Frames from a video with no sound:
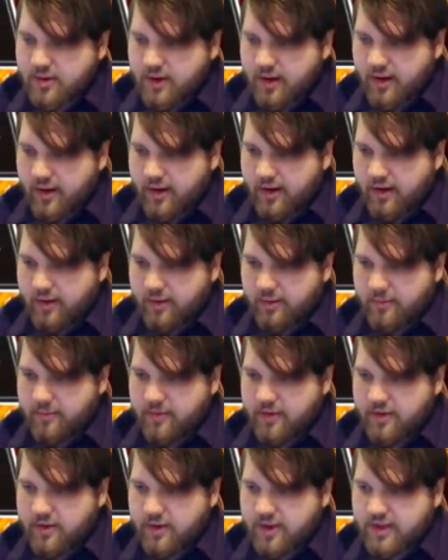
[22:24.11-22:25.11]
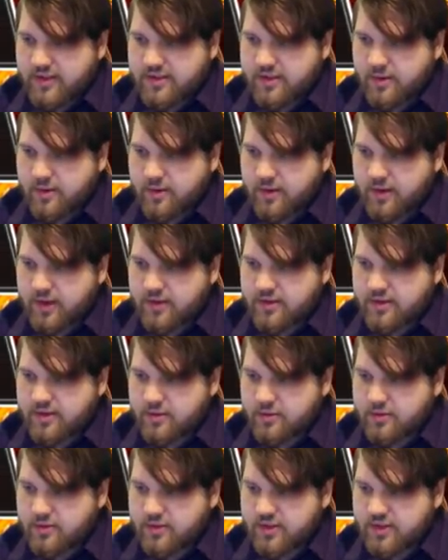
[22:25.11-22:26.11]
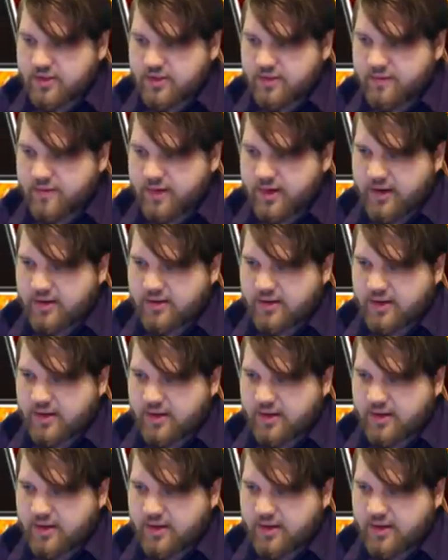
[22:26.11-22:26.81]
Yes, I would like to use this effect,